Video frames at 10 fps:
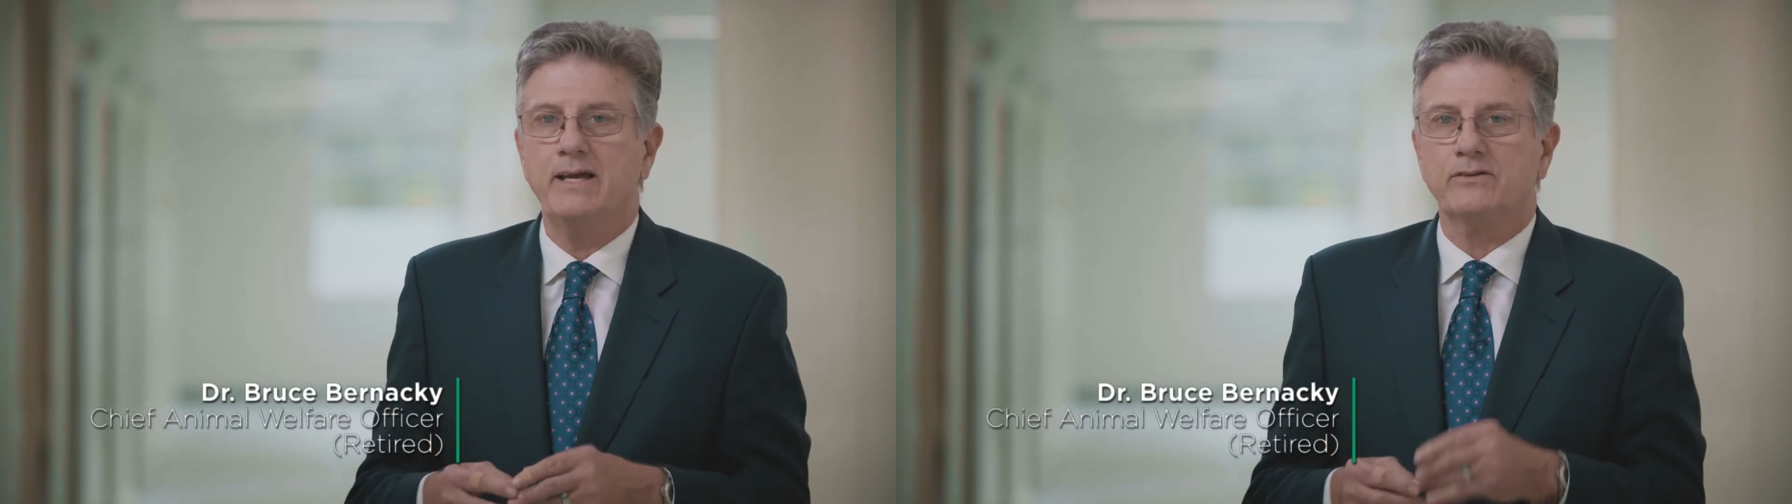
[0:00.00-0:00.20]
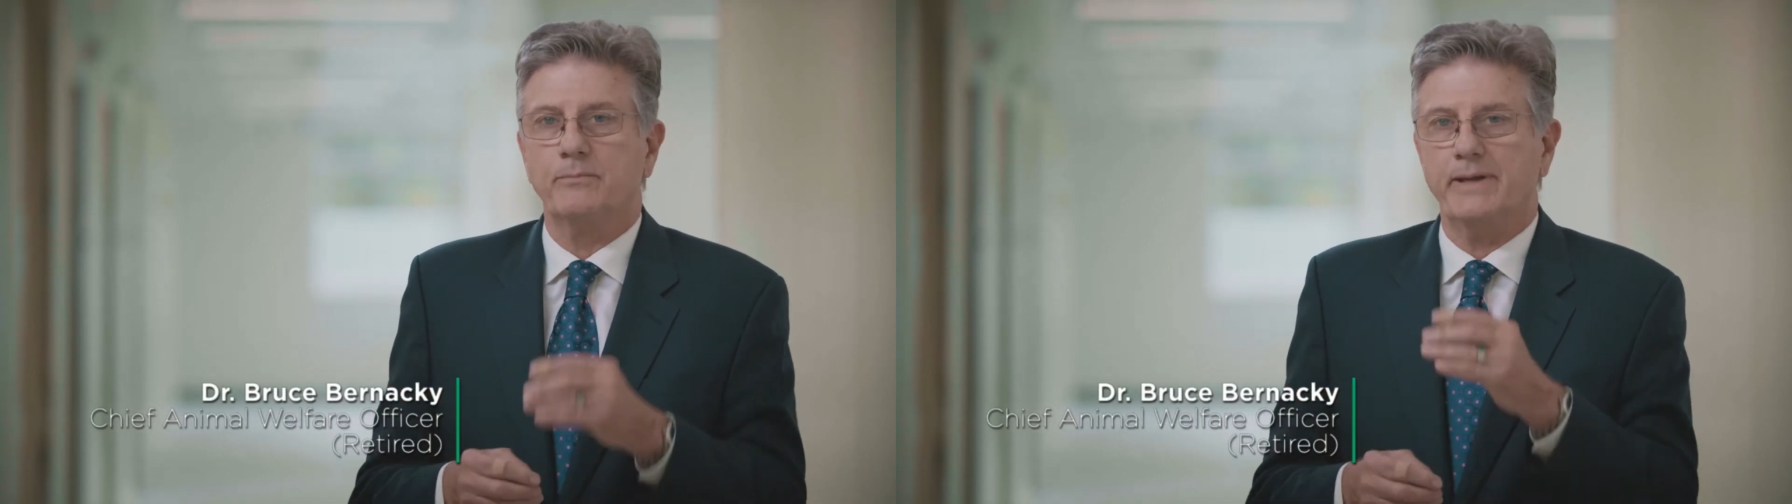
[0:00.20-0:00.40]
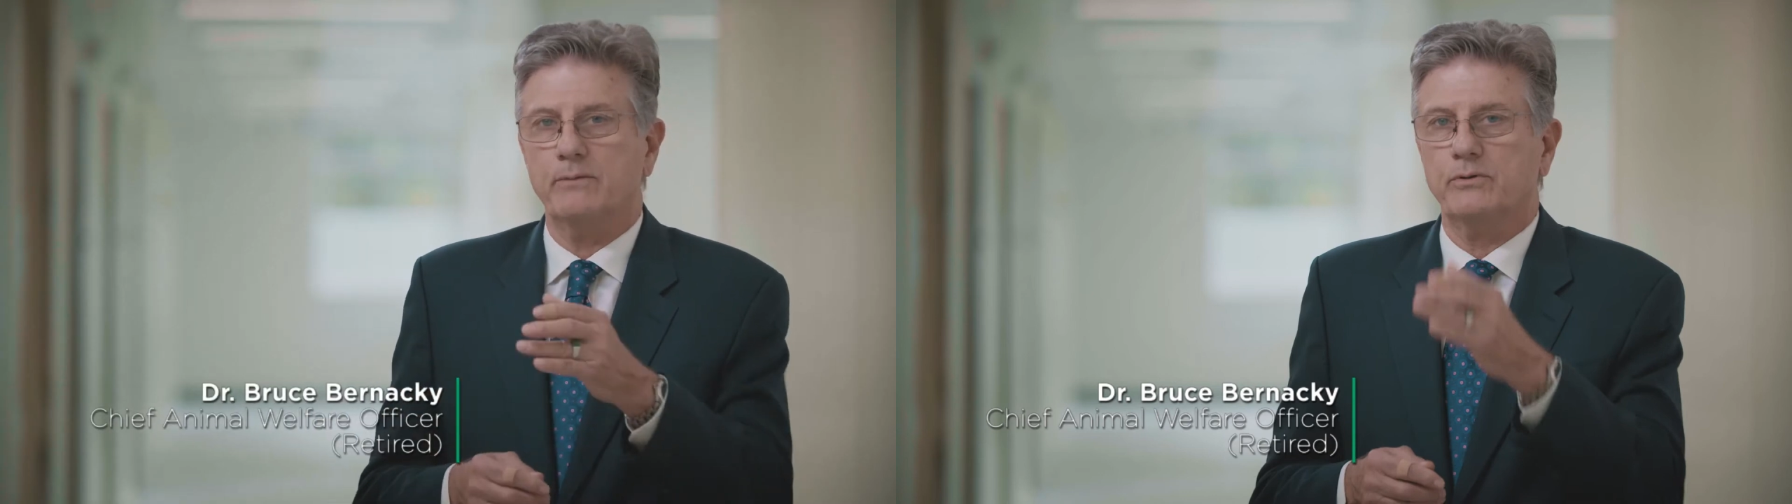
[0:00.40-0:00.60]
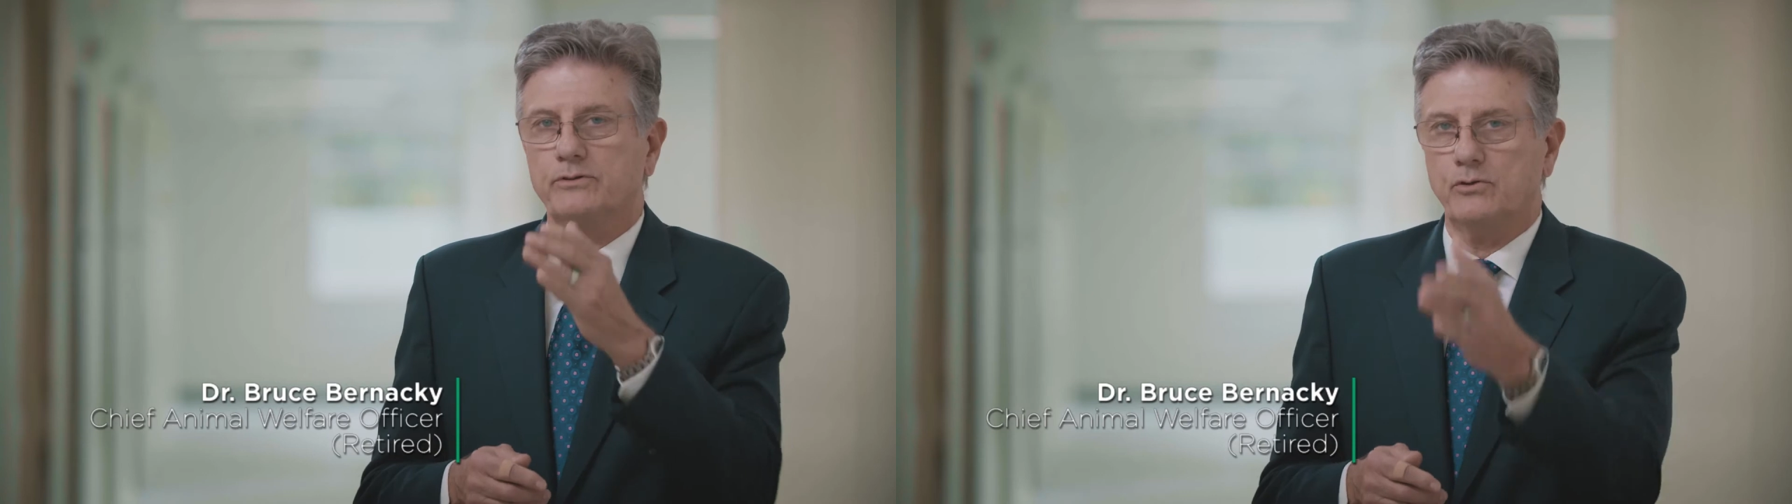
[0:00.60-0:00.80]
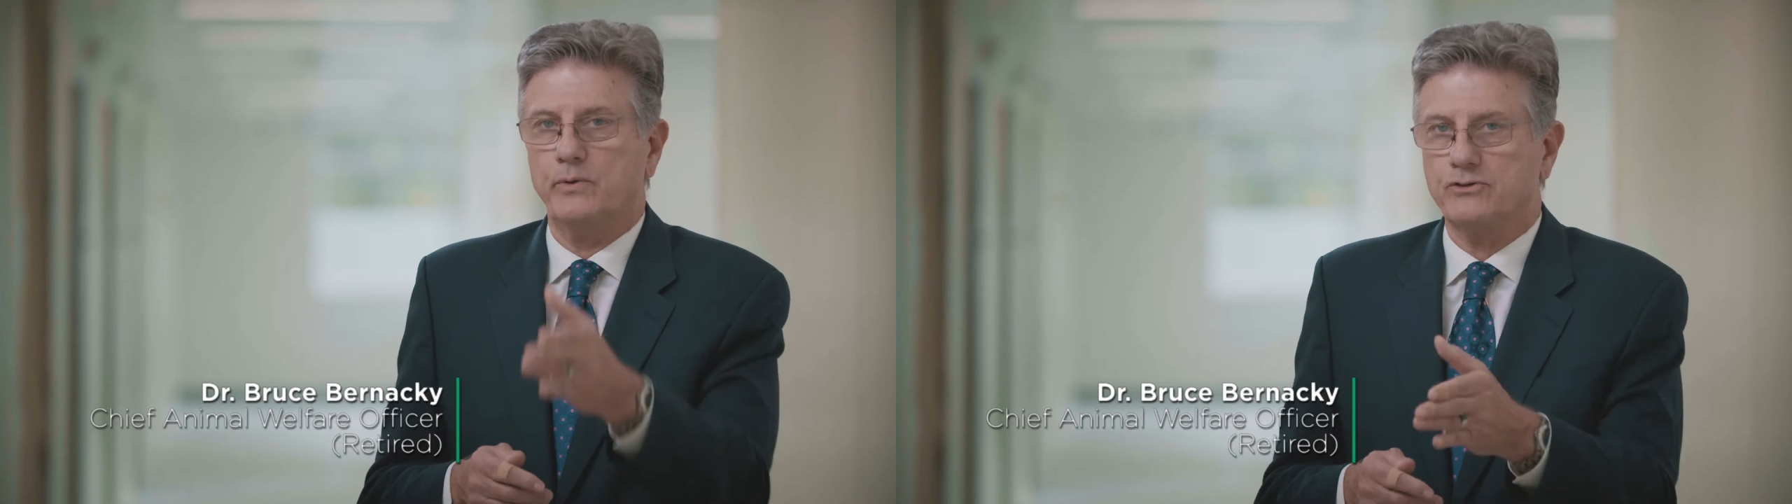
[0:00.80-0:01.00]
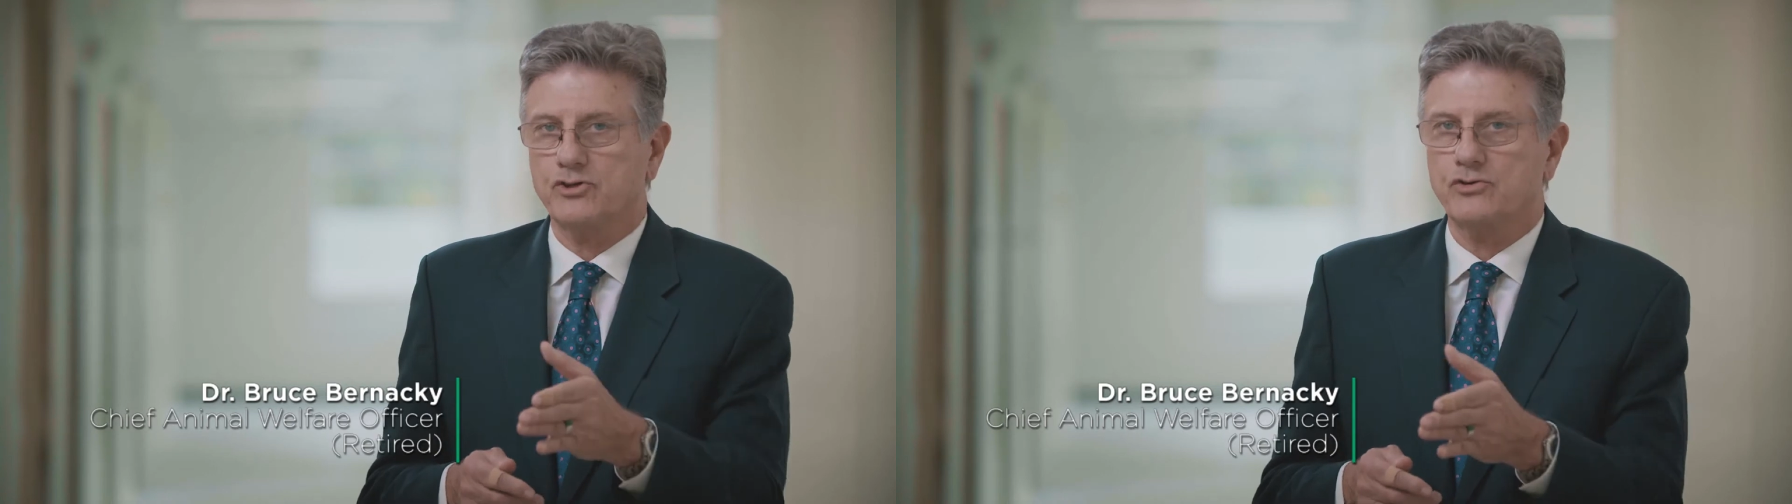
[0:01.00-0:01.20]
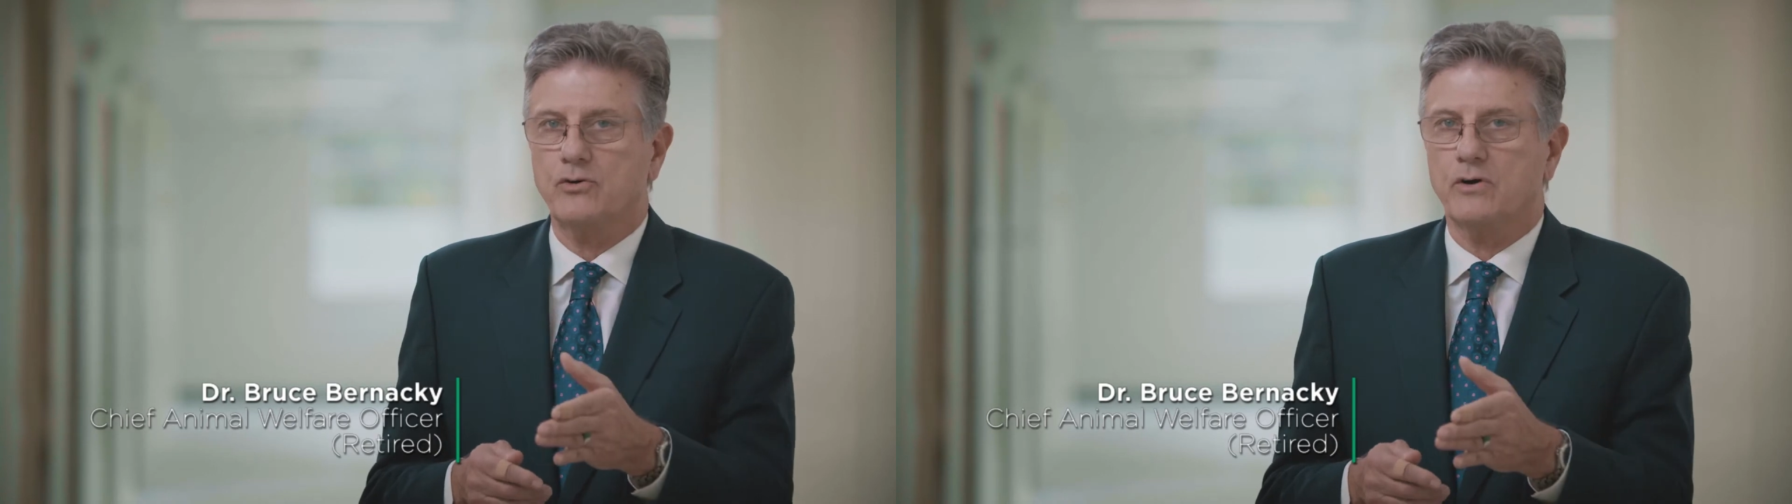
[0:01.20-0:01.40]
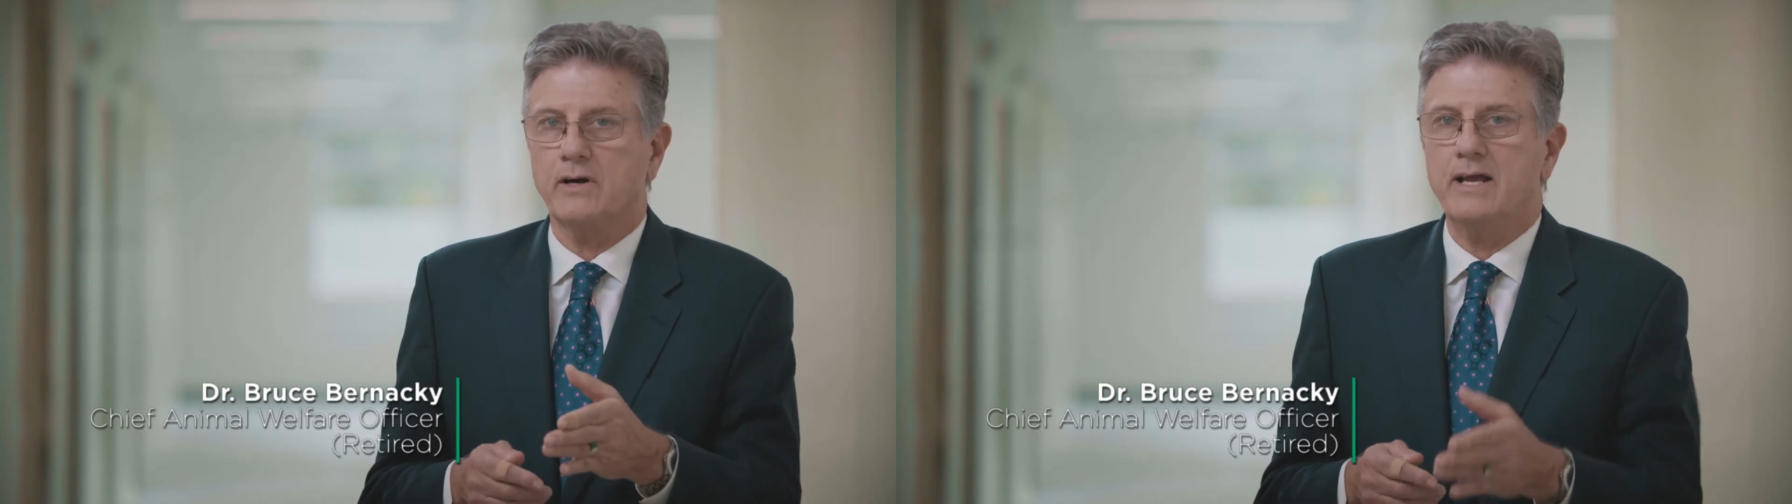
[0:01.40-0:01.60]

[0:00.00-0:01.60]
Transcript: to be able to ensure